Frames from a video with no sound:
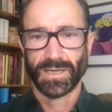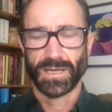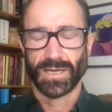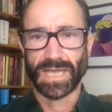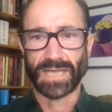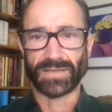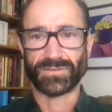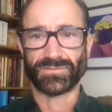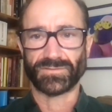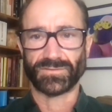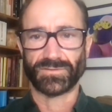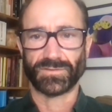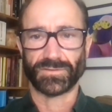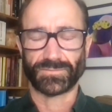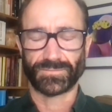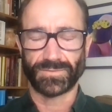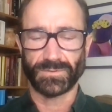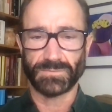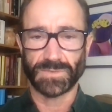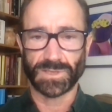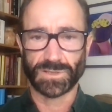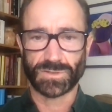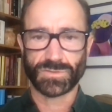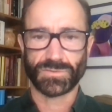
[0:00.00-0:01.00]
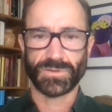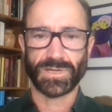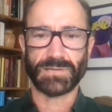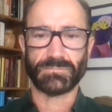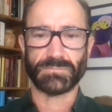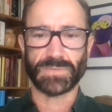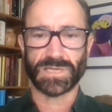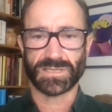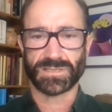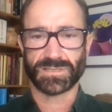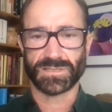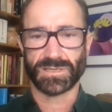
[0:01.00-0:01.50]
That's just from the
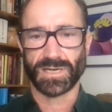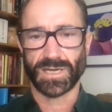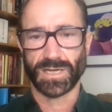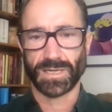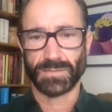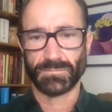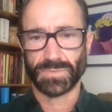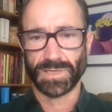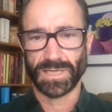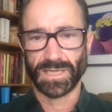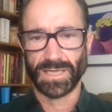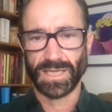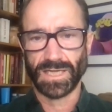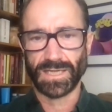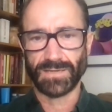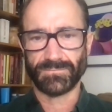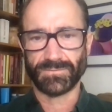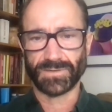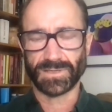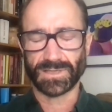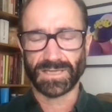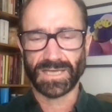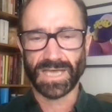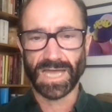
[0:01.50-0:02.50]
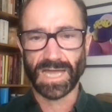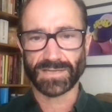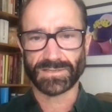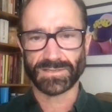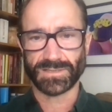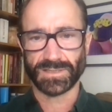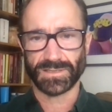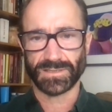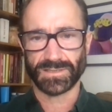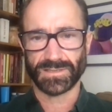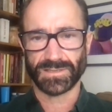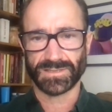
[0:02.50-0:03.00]
treatment side. But even
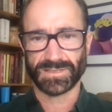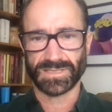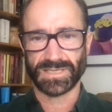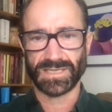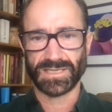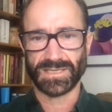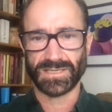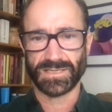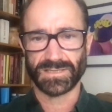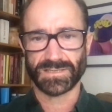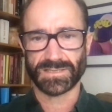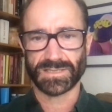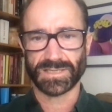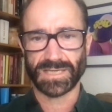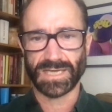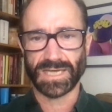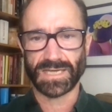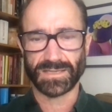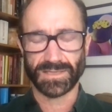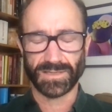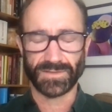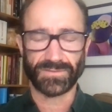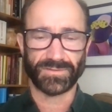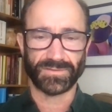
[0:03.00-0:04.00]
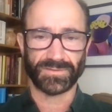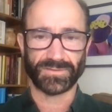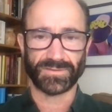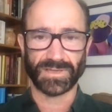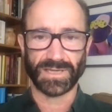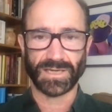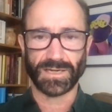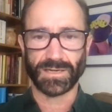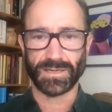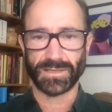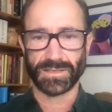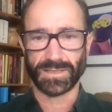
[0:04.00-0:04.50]
catching disease, again, this is
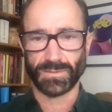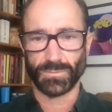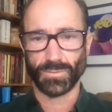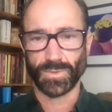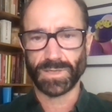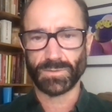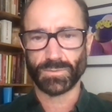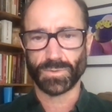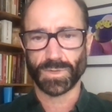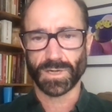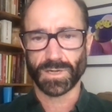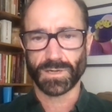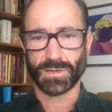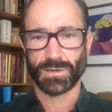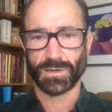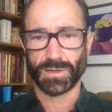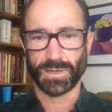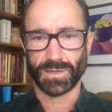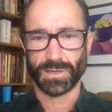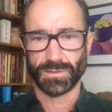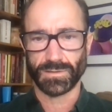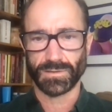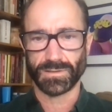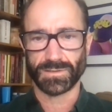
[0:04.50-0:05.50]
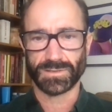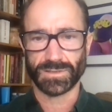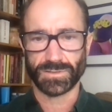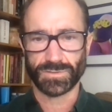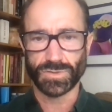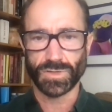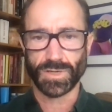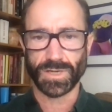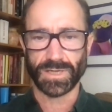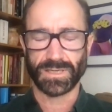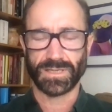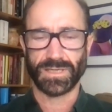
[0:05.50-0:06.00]
an area that we work hard on to
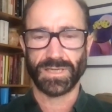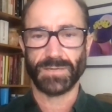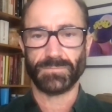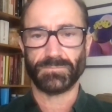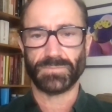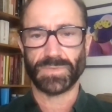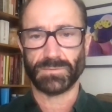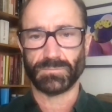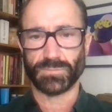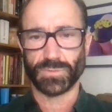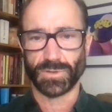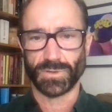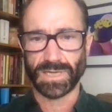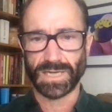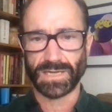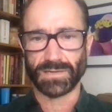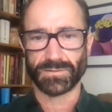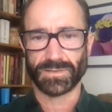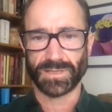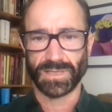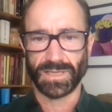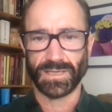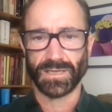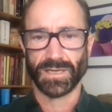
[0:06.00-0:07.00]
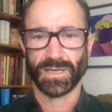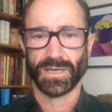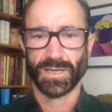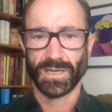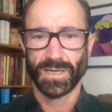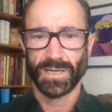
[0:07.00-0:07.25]
try and keep people healthy.